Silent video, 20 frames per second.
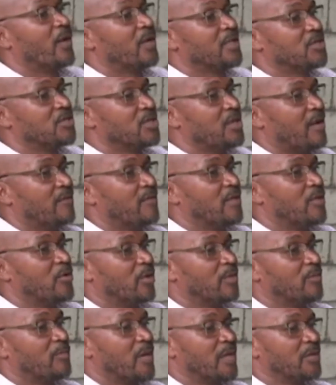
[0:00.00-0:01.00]
Gibbs said the
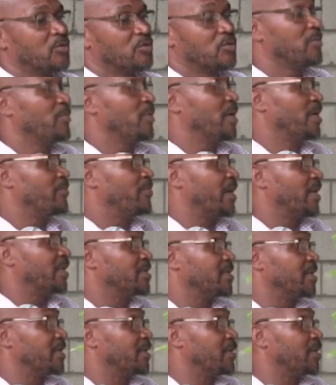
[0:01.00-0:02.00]
ministry and the
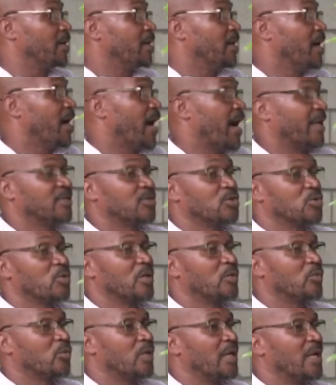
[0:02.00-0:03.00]
Grenada Nutmeg
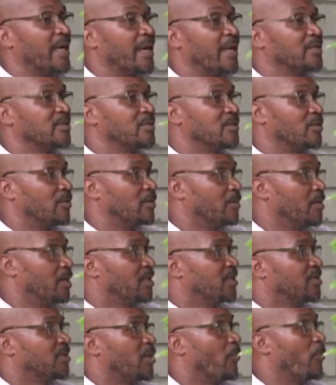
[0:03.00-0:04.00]
Association
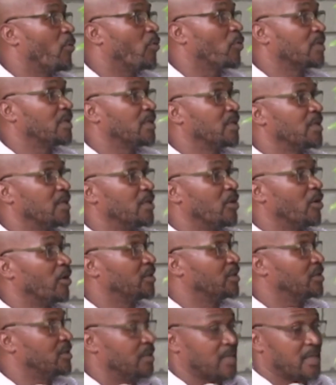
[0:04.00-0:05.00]
are also
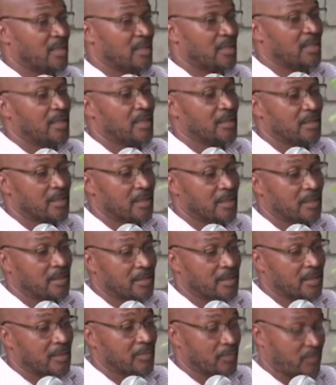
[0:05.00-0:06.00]
exploring the
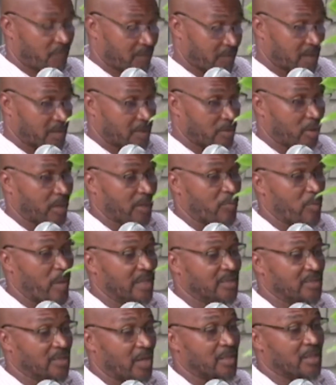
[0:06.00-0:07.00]
polymerase chain
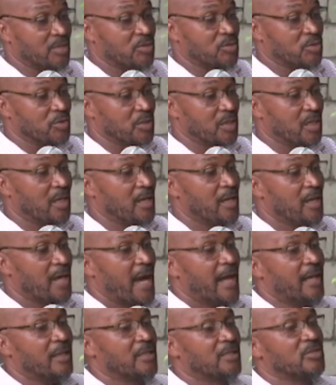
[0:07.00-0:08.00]
reaction or
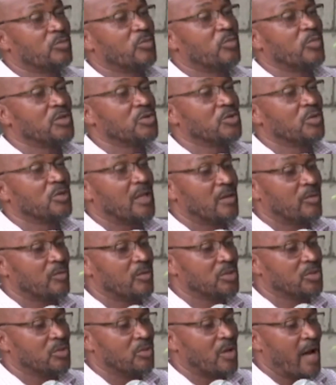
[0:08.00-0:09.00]
PCR testing
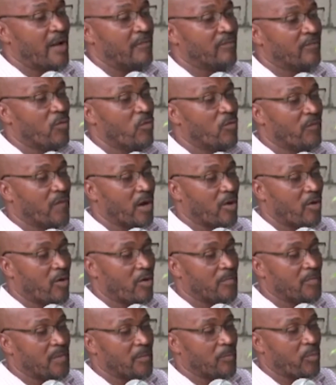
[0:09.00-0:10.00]
for sex
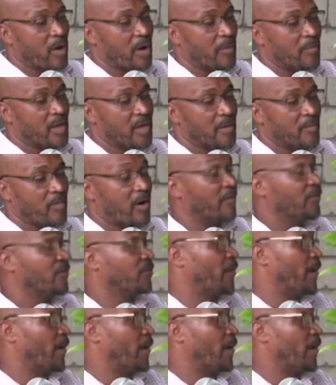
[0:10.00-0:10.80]
determination